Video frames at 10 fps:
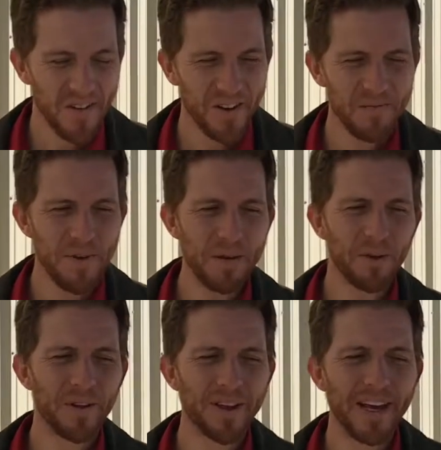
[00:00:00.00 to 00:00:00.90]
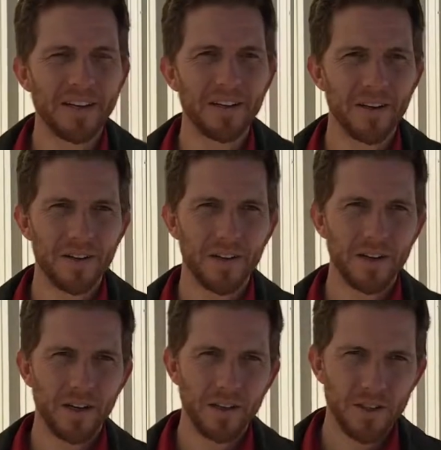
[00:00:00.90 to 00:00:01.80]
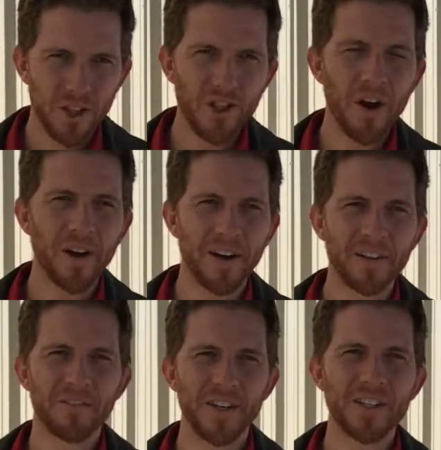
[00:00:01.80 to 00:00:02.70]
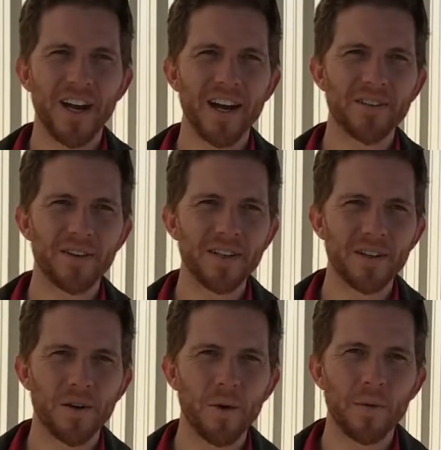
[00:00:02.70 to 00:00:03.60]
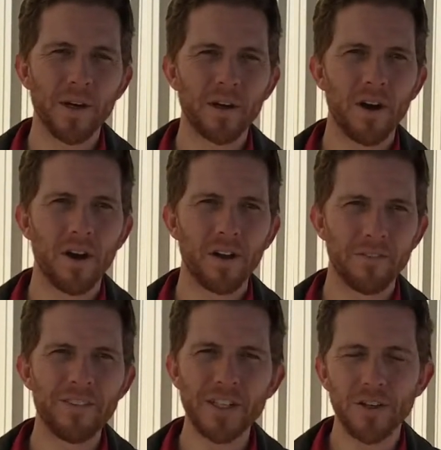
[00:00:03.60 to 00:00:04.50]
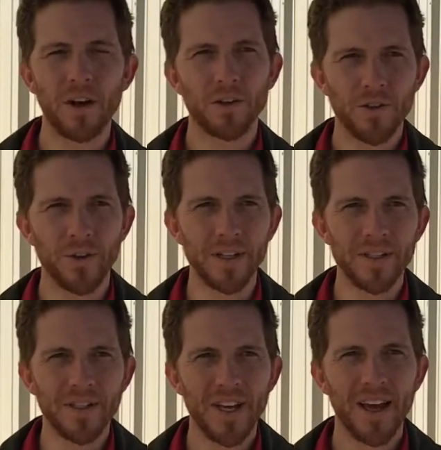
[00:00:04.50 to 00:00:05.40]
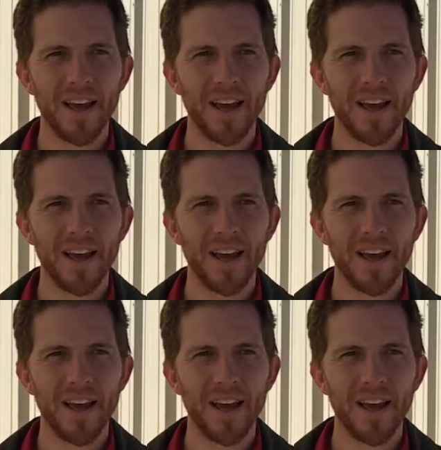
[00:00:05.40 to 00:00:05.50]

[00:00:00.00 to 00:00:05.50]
Well, the people that start in the fish hatcheries are what we call fish culturists.